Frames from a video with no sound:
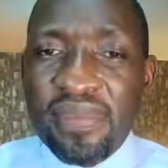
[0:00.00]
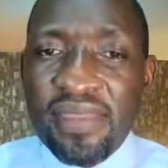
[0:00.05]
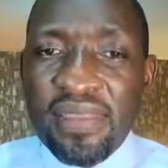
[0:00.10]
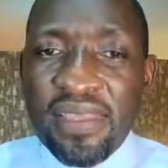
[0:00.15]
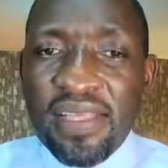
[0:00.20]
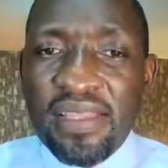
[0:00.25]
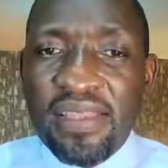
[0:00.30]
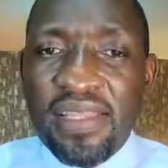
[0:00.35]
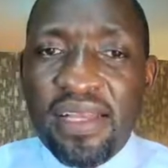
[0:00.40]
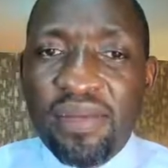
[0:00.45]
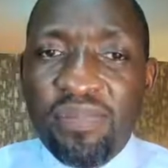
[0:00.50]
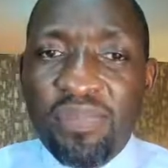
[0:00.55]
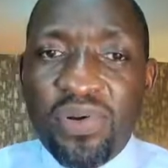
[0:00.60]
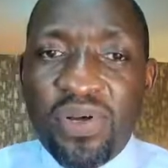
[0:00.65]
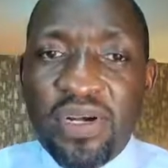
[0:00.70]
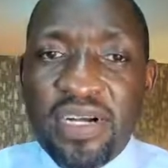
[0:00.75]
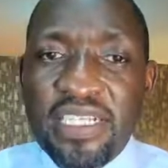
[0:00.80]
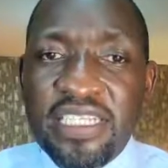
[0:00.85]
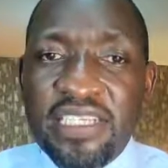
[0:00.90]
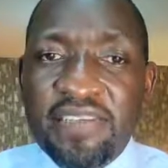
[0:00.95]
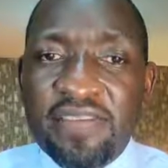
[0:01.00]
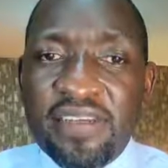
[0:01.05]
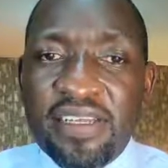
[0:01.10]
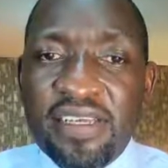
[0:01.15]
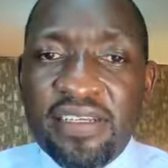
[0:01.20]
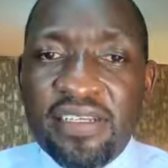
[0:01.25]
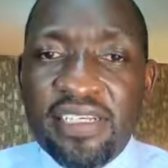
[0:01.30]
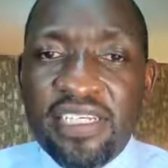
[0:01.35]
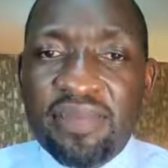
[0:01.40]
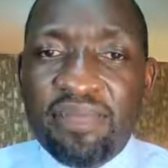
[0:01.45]
Then
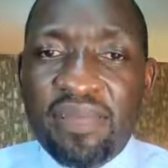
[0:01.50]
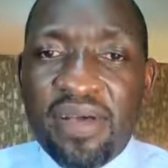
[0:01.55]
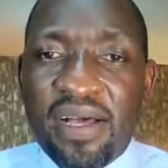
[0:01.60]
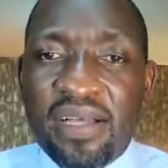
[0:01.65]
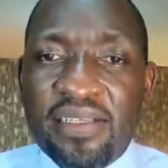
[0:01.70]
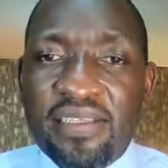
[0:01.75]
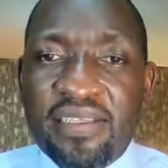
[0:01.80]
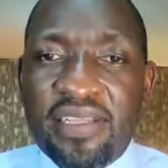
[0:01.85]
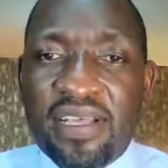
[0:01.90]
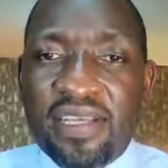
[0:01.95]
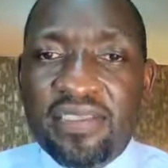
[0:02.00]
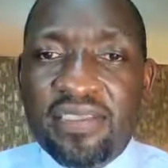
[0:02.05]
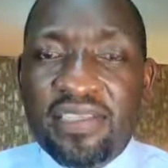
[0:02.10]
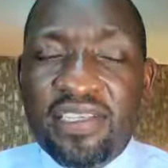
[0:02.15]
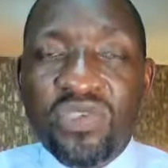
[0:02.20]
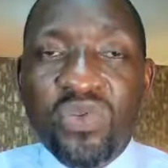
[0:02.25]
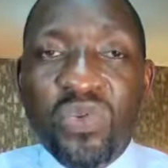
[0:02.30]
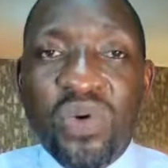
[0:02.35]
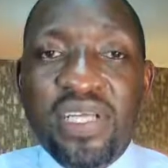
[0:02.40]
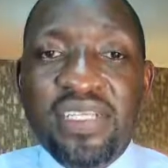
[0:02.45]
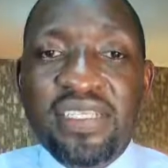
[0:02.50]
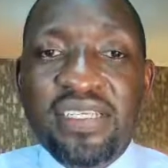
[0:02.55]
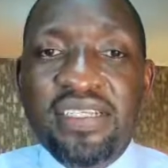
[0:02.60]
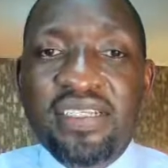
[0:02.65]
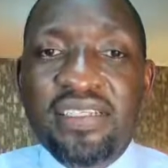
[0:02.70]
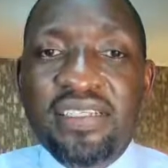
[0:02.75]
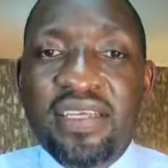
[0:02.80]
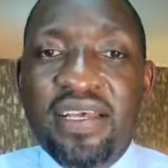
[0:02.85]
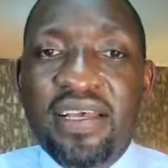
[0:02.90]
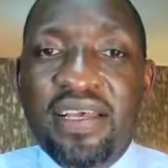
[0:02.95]
progressively, as this
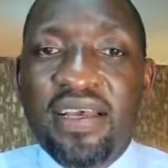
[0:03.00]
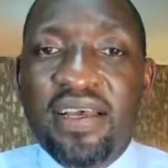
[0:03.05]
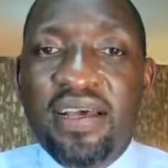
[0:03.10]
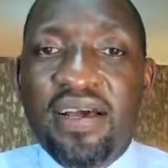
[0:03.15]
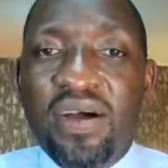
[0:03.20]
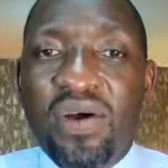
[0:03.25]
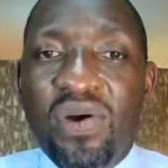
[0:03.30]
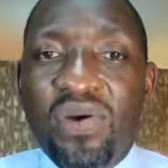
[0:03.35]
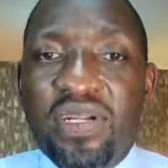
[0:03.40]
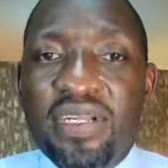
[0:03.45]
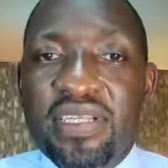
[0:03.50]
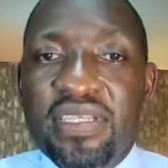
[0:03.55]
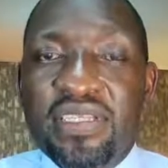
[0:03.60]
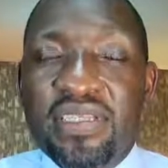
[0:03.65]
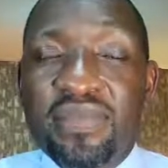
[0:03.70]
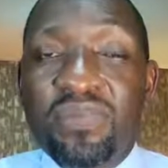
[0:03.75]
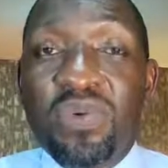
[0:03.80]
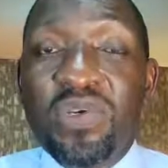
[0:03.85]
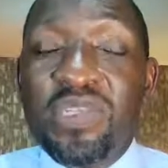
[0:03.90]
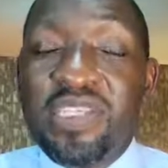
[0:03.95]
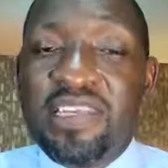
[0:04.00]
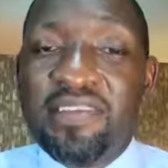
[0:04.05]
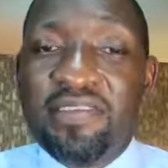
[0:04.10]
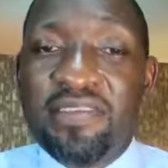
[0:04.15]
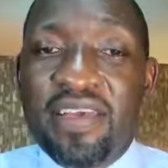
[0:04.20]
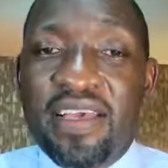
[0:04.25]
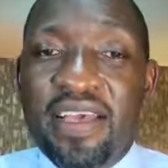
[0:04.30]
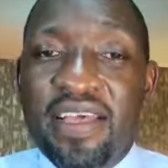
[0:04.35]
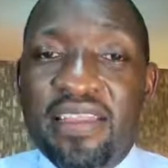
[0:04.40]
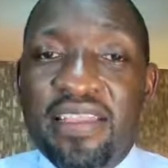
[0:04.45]
worsens or it's more
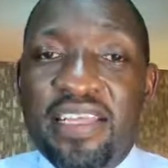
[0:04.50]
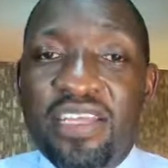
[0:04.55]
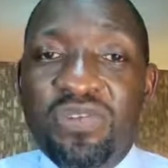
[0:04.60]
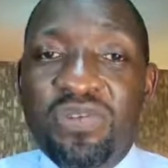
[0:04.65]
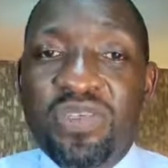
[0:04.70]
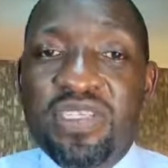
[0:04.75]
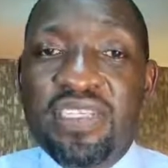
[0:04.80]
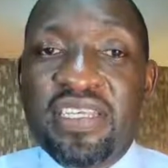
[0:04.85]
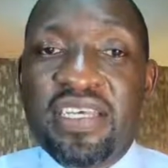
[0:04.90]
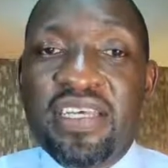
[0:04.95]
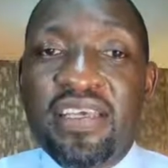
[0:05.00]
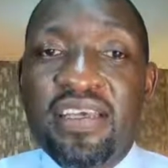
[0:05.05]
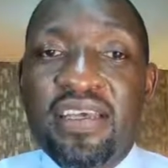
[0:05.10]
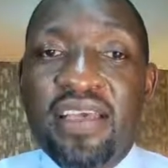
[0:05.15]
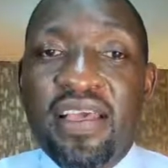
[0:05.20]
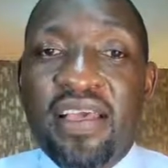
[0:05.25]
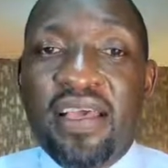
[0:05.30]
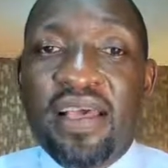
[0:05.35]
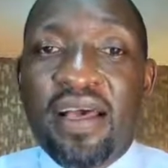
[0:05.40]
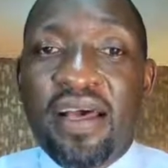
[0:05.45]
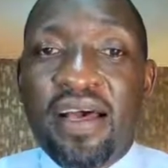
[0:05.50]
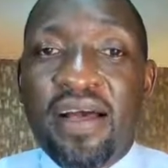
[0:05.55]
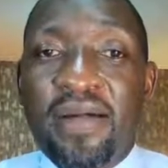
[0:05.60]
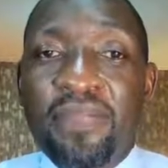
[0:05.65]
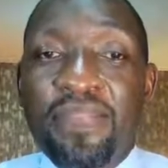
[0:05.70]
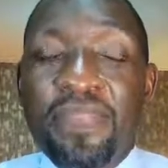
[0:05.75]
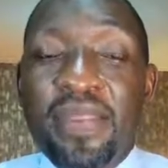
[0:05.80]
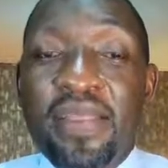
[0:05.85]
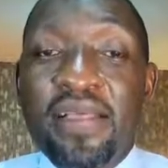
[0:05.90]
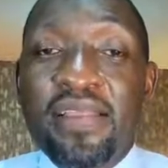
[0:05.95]
severe, then you see
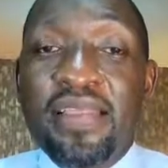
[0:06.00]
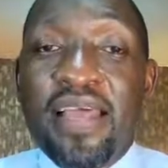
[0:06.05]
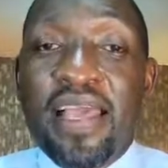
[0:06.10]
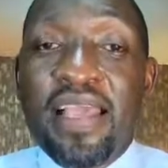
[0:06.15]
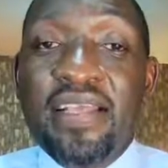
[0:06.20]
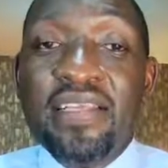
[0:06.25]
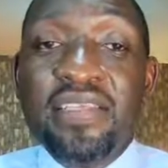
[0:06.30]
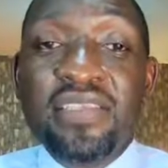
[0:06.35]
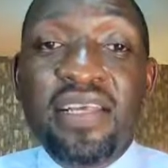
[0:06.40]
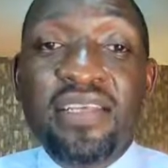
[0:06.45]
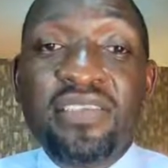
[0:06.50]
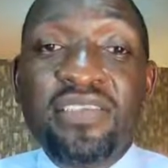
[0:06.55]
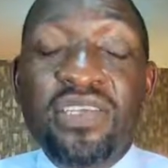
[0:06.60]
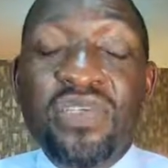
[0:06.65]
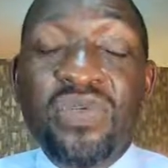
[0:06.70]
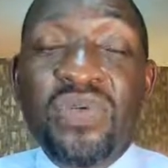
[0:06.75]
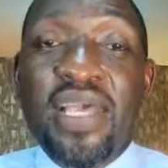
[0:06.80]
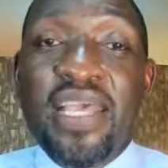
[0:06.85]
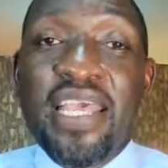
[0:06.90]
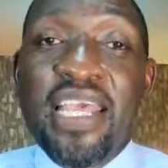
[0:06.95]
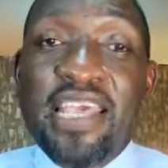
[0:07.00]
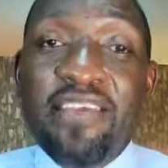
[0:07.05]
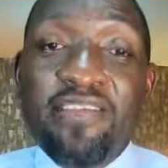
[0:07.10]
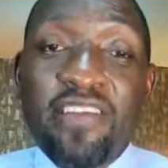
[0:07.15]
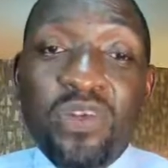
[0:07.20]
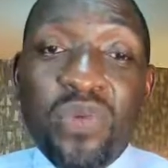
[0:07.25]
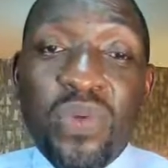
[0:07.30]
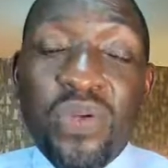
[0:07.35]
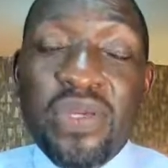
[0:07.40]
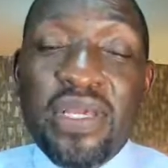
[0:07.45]
the instances where
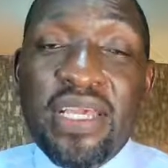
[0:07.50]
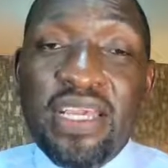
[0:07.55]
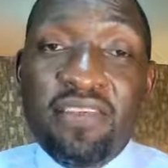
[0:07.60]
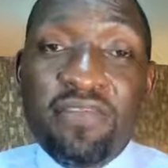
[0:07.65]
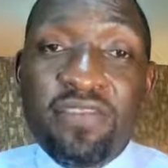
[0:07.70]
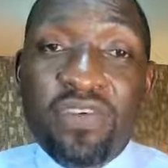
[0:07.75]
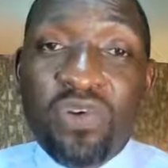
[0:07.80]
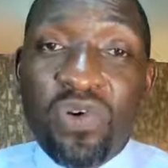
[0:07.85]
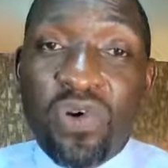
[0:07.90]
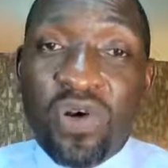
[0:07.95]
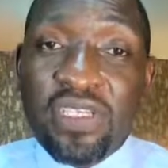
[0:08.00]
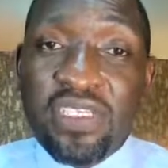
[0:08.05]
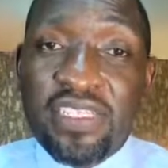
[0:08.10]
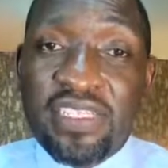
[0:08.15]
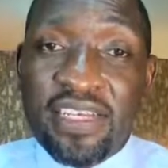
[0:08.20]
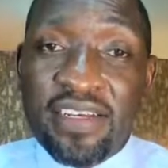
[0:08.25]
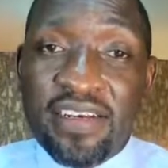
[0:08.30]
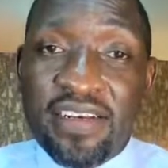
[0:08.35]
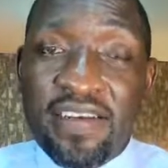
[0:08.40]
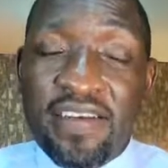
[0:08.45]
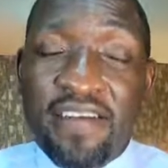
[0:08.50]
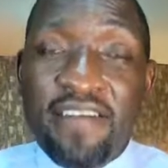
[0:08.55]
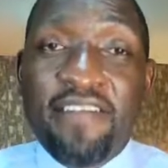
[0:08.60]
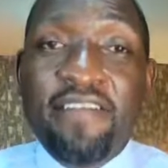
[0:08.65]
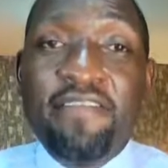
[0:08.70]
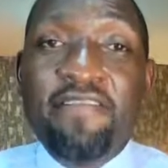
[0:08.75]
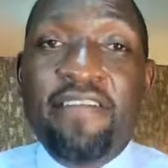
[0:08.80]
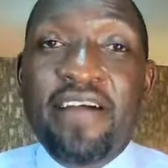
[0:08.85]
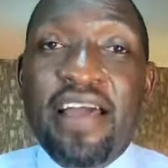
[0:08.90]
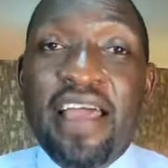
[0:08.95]
even when we give you oxygen
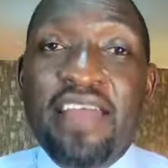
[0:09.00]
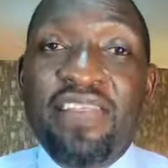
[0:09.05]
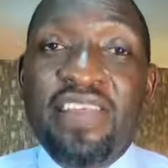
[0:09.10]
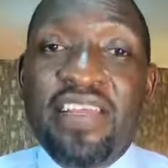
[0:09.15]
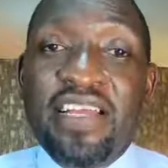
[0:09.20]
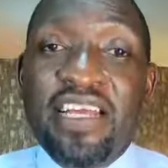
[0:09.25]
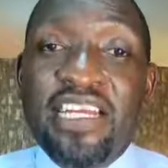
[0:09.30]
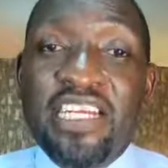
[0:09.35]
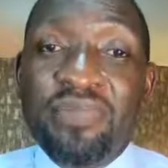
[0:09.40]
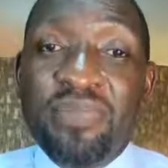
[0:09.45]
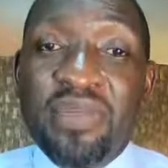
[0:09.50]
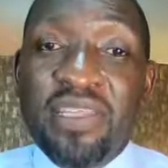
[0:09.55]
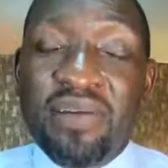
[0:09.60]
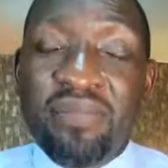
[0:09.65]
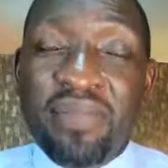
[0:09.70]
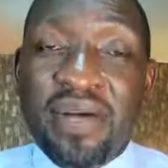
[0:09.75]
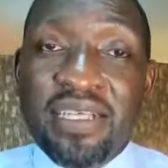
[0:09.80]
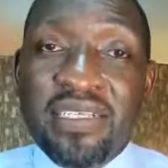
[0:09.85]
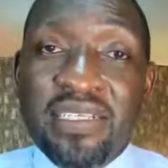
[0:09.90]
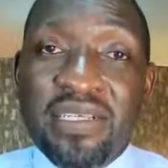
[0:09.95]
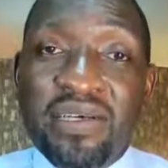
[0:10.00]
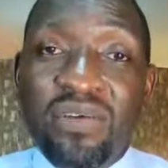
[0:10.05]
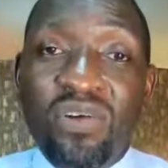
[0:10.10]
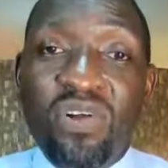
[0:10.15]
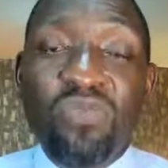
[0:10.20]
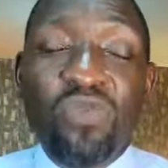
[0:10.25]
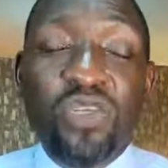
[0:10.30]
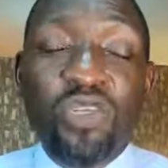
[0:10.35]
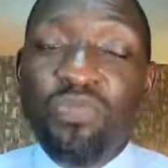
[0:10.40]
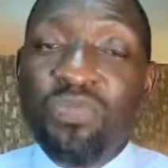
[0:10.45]
via the non-rebreather mask,
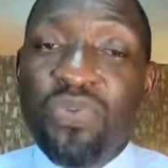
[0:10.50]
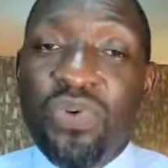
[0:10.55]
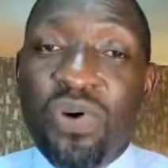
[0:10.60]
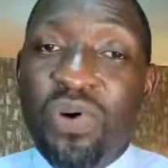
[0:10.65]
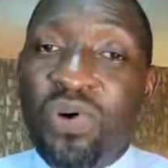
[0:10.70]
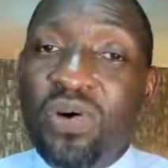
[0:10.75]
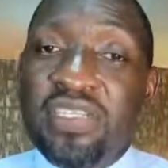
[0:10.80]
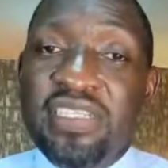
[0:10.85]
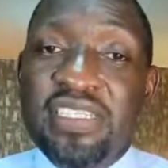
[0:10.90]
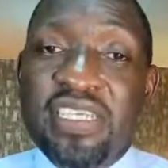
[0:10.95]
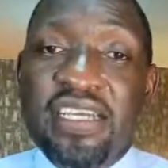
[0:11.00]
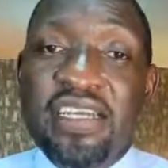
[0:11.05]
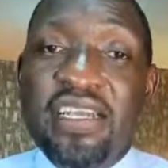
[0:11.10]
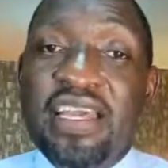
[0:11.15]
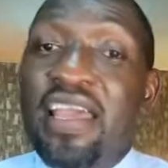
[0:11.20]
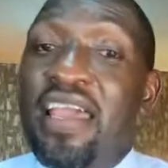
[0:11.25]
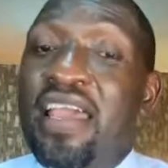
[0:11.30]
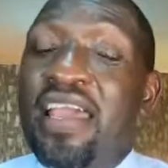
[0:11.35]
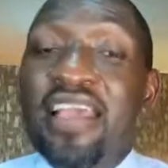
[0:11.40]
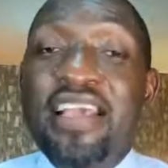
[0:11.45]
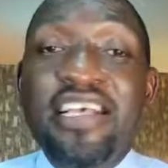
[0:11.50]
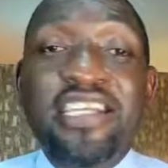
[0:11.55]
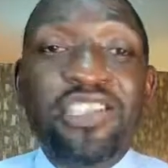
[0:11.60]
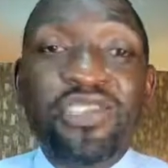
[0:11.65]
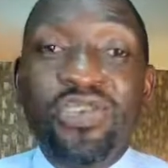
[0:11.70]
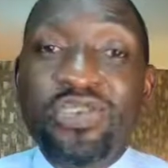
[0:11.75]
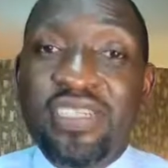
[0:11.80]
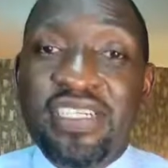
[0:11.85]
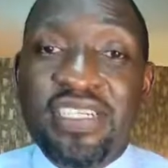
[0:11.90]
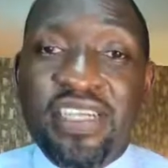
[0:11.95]
almost pure oxygen, is
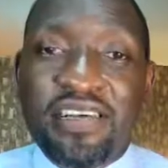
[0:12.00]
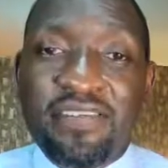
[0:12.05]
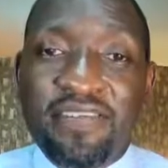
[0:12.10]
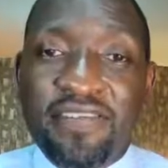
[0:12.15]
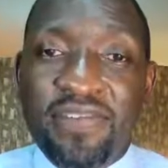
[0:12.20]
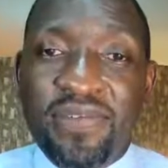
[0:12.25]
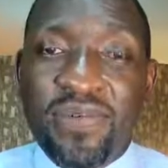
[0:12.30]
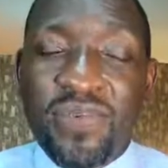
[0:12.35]
not enough.